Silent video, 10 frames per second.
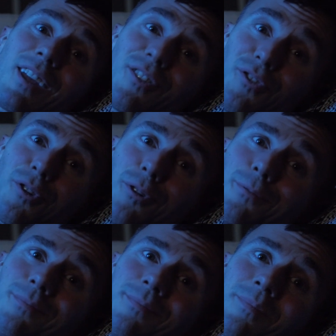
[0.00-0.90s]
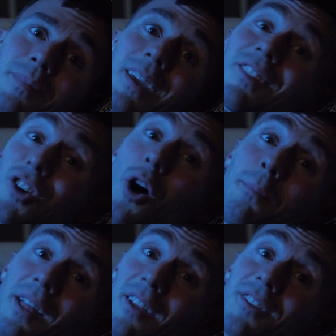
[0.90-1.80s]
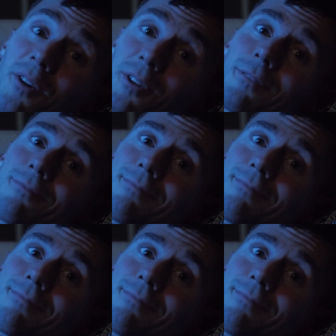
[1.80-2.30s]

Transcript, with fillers: It's true. It's called melatonin.